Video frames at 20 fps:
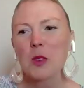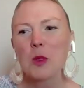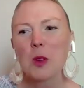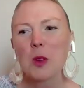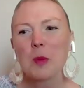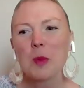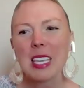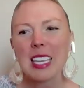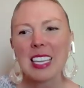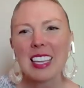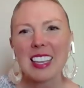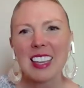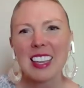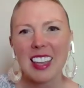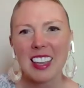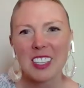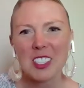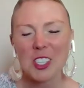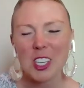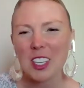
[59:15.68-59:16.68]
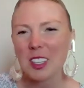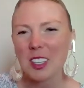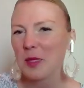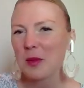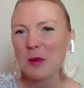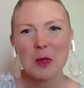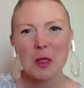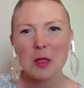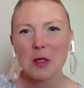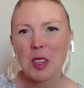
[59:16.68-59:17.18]
sure we'll be in
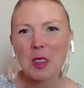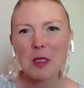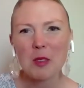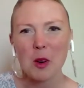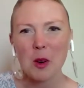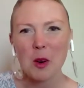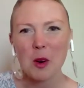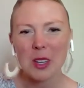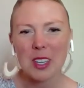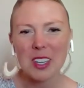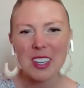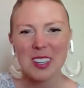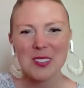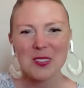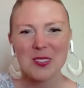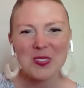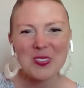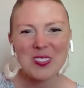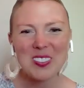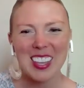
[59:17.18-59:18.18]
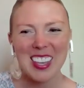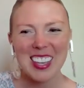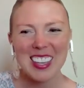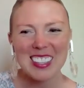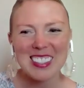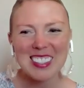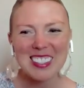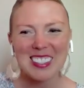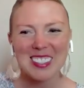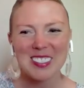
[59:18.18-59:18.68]
connection moving forward.
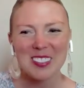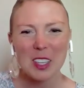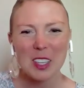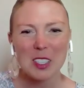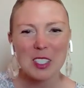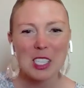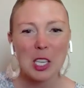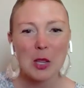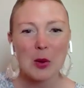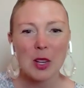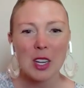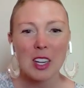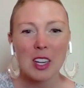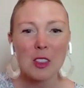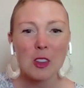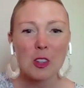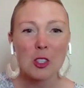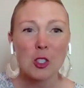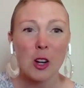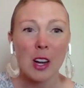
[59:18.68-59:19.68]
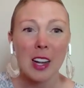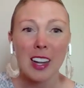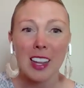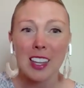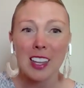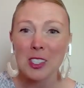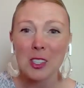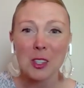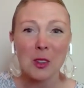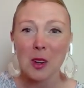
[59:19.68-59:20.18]
Yes. I'll see you in another
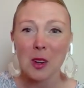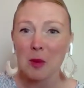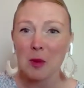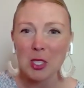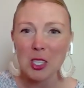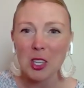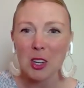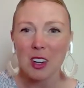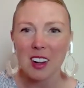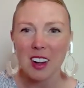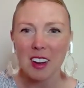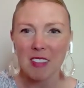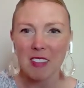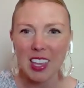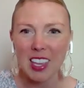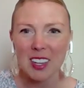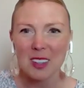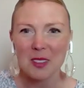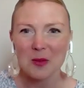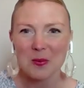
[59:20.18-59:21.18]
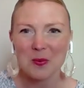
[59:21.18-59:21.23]
training soon. I'm certain of it.